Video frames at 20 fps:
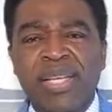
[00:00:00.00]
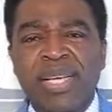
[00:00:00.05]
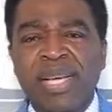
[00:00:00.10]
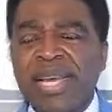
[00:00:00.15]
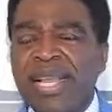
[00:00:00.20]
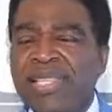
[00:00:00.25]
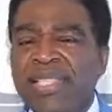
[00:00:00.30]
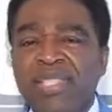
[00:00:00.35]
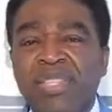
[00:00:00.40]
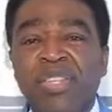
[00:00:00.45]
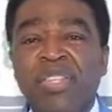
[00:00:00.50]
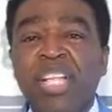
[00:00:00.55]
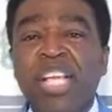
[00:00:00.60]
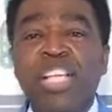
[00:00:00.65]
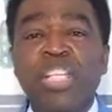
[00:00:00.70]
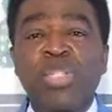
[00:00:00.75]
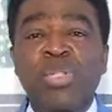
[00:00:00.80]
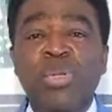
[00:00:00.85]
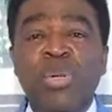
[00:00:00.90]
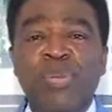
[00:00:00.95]
It is not
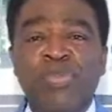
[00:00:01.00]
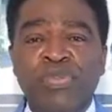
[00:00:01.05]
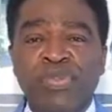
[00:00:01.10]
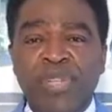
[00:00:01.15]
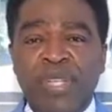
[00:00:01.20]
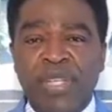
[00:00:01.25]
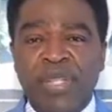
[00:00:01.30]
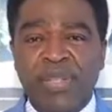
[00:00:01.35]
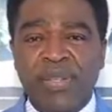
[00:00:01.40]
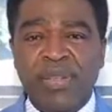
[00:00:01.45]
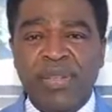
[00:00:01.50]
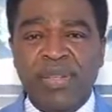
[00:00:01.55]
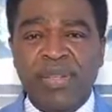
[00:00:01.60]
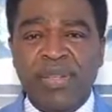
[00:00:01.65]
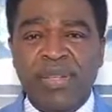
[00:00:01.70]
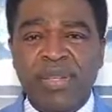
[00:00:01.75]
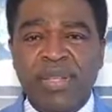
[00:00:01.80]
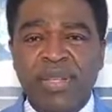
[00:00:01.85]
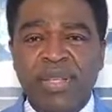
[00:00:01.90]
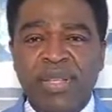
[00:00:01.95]
a trophy
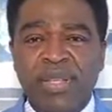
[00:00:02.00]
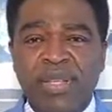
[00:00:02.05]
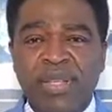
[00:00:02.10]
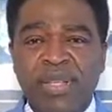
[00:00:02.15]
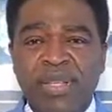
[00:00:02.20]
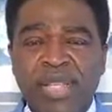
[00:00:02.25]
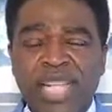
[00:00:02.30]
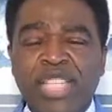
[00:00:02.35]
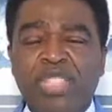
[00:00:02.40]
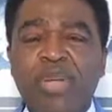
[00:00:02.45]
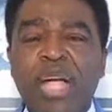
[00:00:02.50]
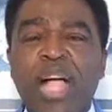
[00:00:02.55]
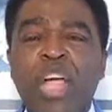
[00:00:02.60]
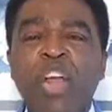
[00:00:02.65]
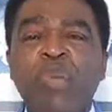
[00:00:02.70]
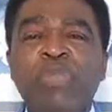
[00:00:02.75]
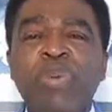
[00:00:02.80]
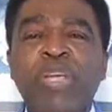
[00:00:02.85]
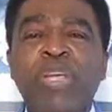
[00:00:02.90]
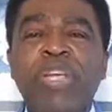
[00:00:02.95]
that you are
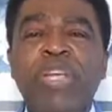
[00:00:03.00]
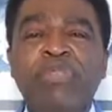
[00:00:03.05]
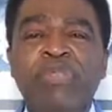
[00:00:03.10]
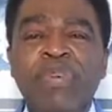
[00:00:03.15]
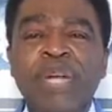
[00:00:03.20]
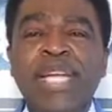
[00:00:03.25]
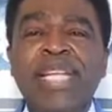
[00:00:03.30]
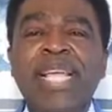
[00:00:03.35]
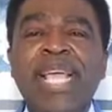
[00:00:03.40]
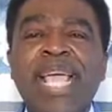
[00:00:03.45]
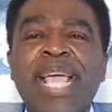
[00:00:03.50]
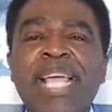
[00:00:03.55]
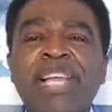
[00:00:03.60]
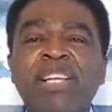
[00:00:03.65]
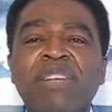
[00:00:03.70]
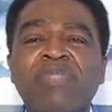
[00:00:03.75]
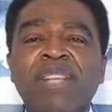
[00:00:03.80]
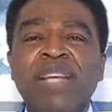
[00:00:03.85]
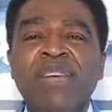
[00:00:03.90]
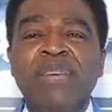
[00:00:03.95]
going to be given at the
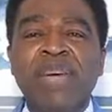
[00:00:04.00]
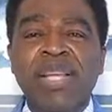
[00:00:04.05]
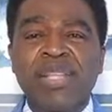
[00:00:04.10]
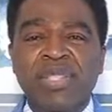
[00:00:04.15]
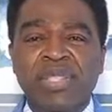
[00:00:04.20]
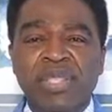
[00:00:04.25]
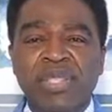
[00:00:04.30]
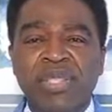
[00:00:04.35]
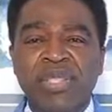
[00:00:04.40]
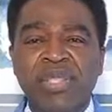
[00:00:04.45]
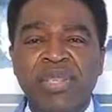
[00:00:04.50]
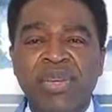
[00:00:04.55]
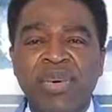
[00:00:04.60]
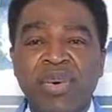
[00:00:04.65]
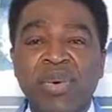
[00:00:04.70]
end of the race.